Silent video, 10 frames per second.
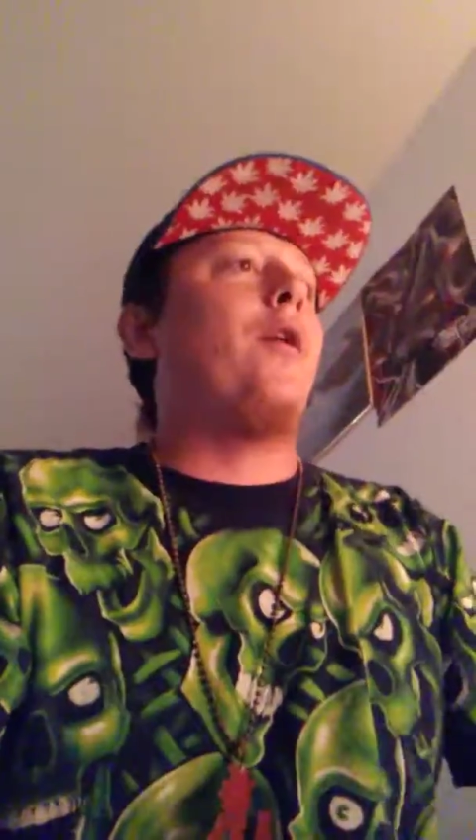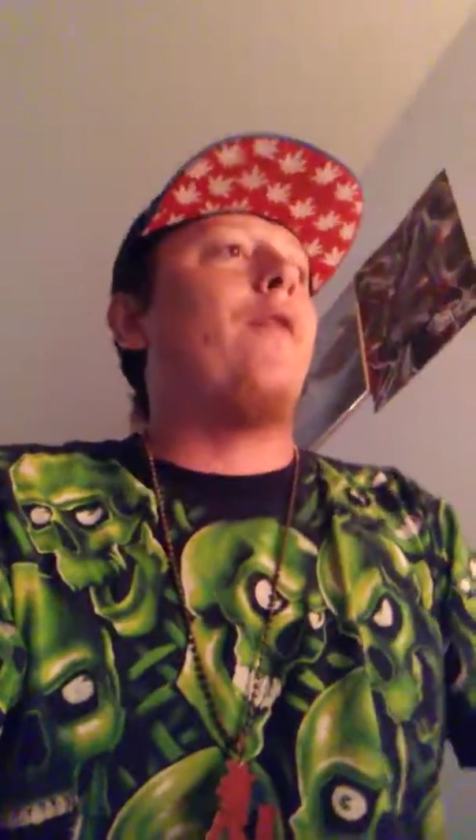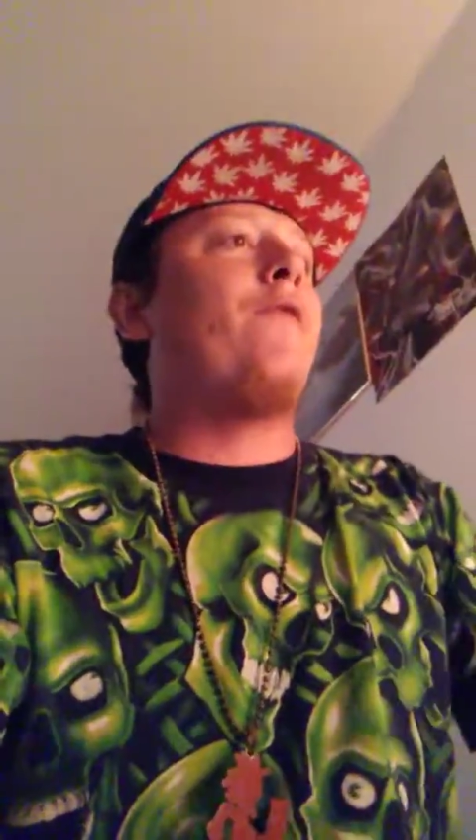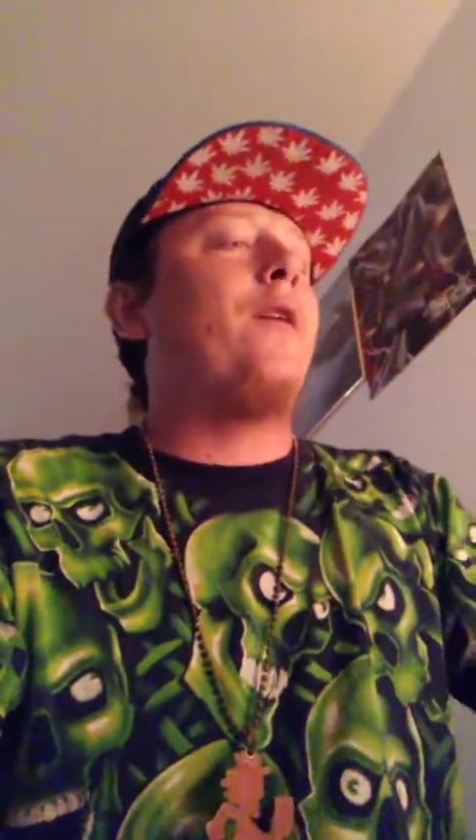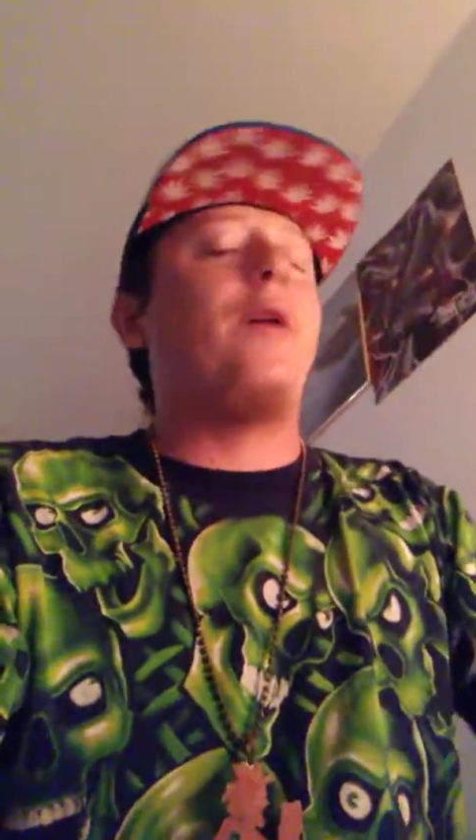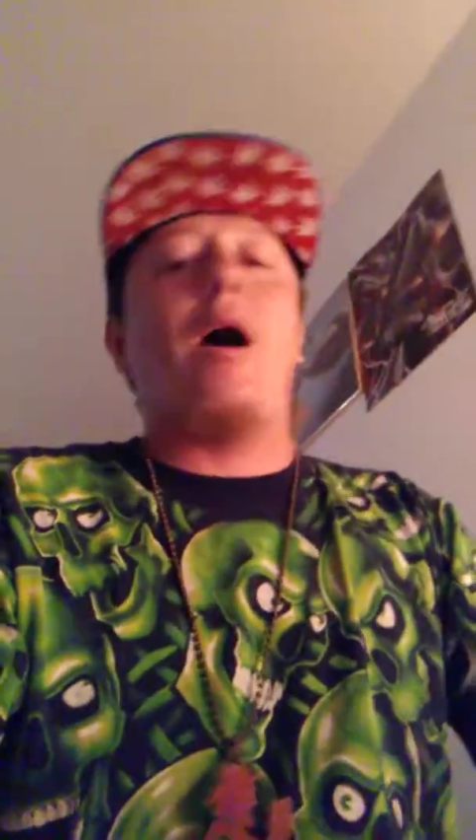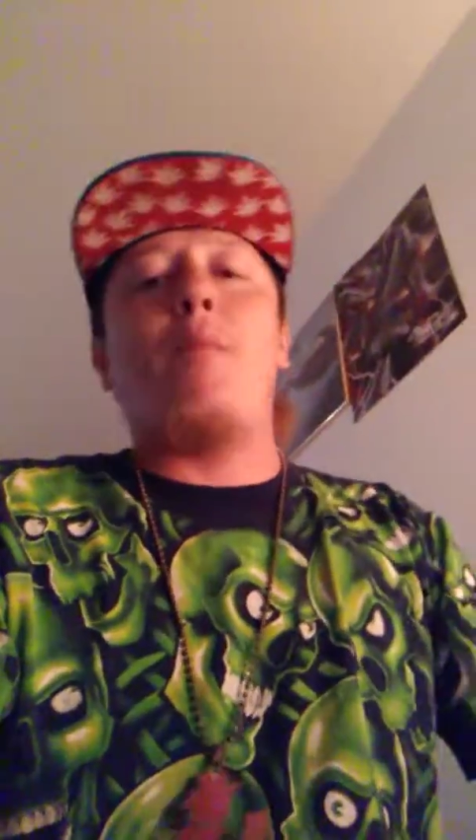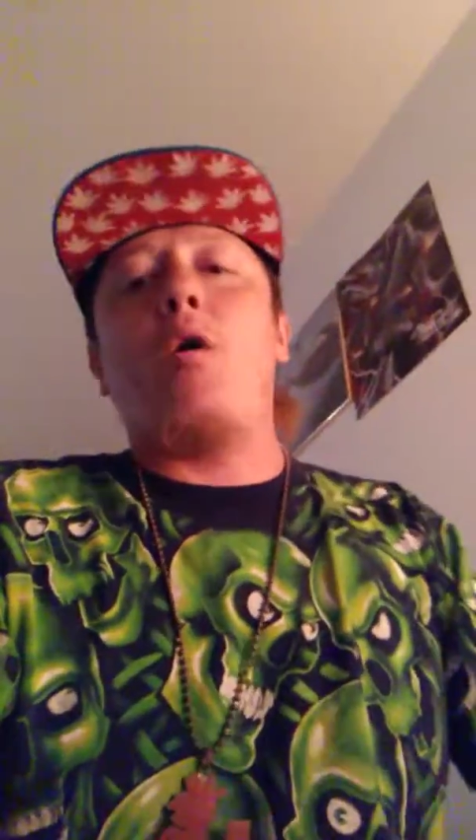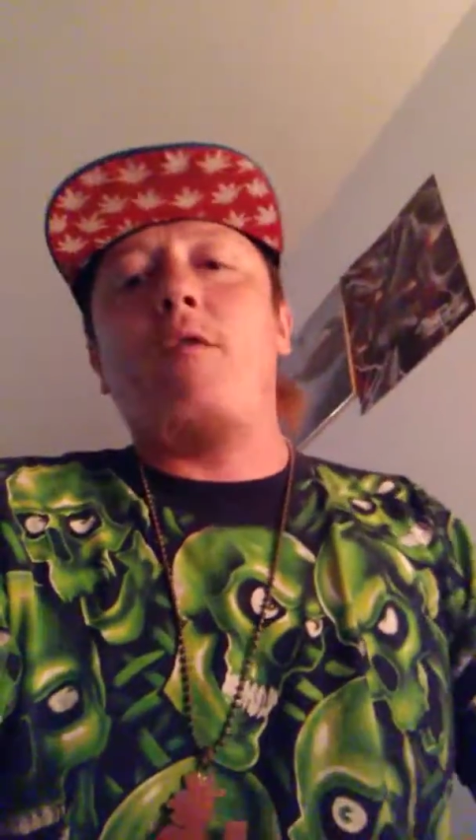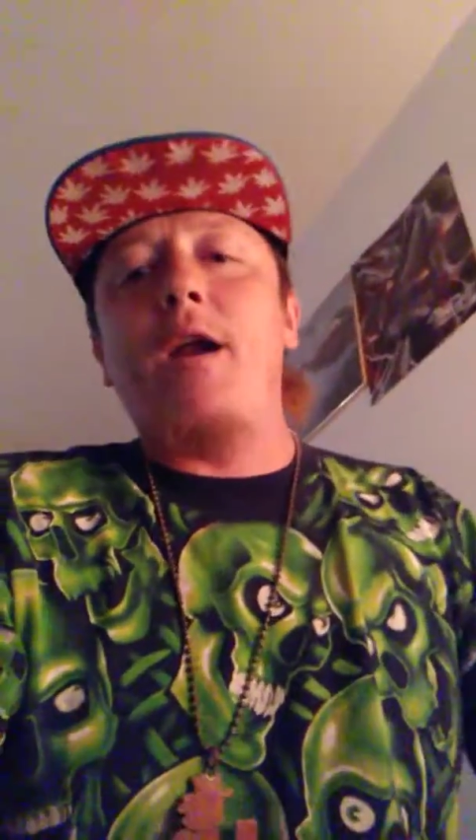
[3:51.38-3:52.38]
know, a feeling. I'm
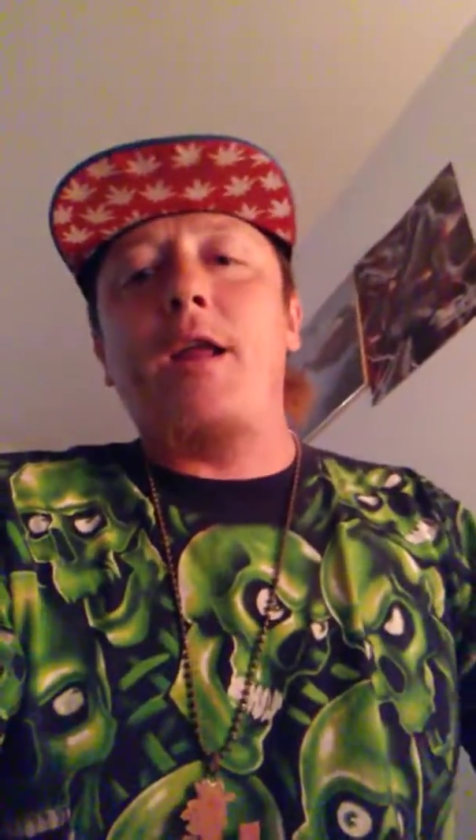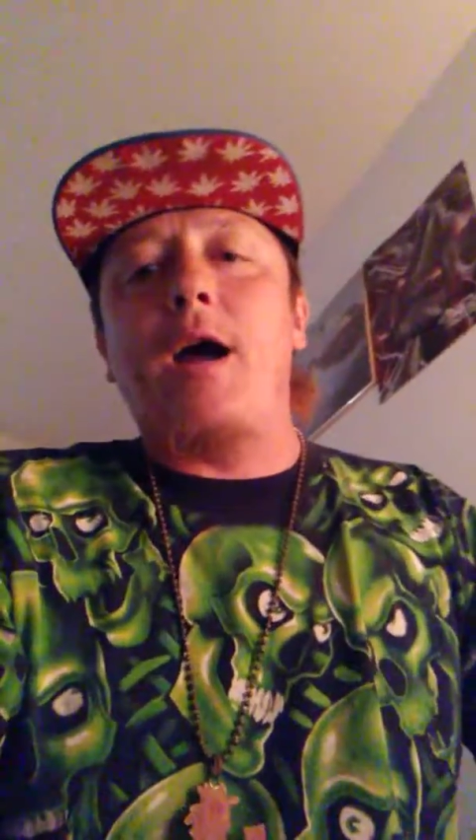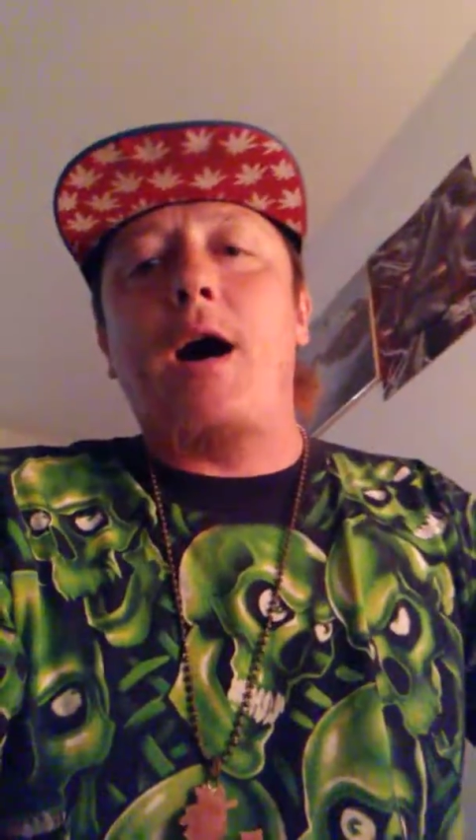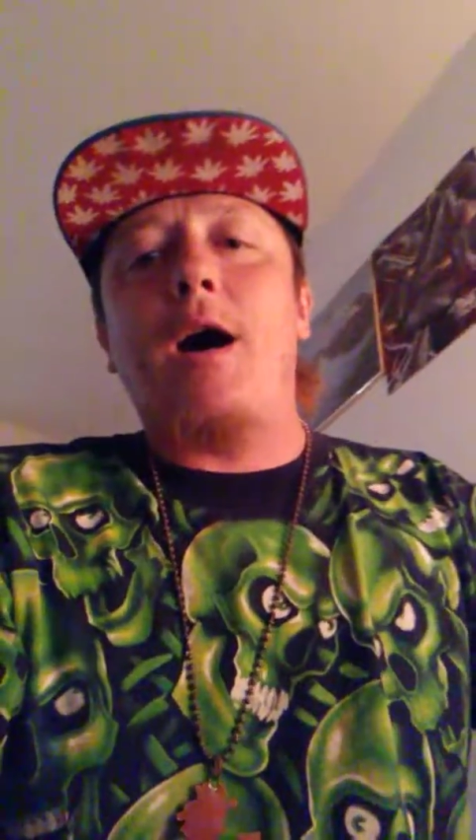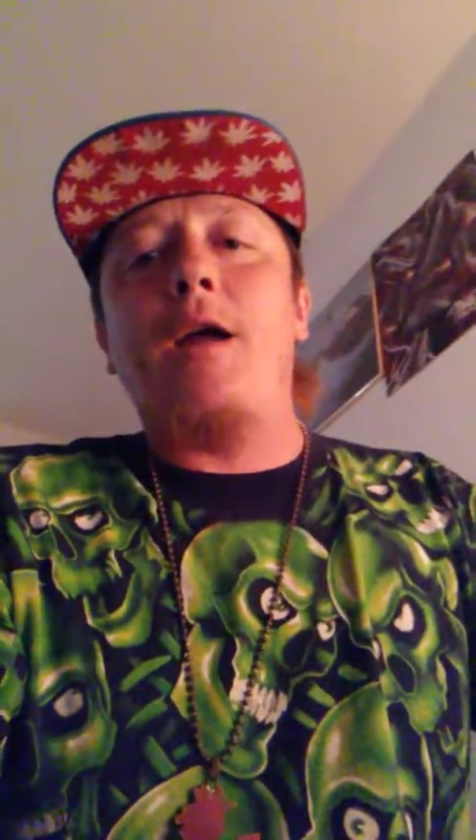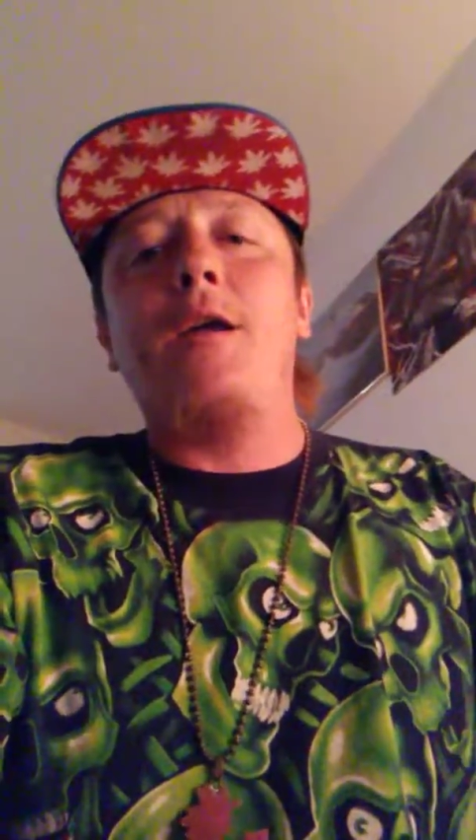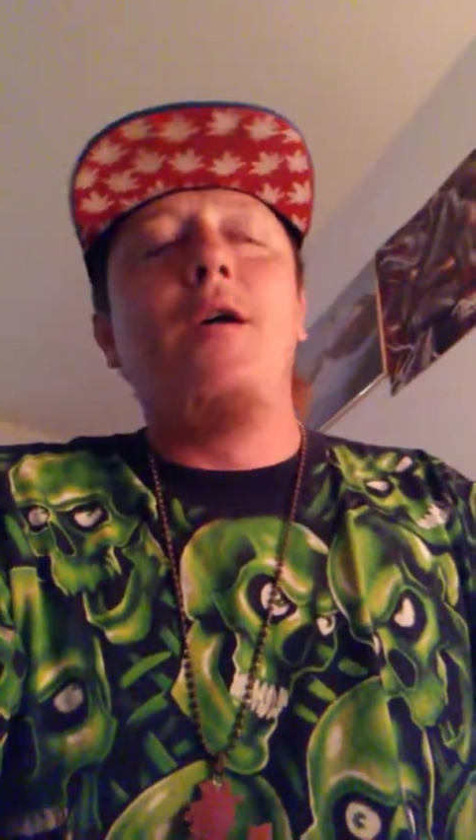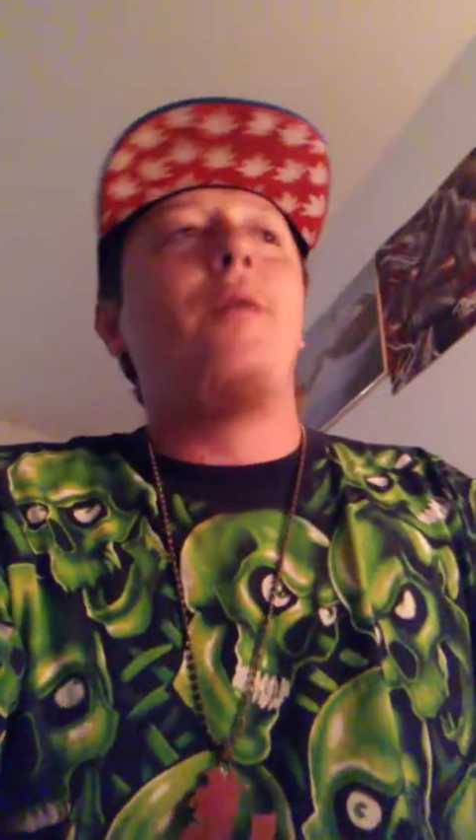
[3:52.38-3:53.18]
already high.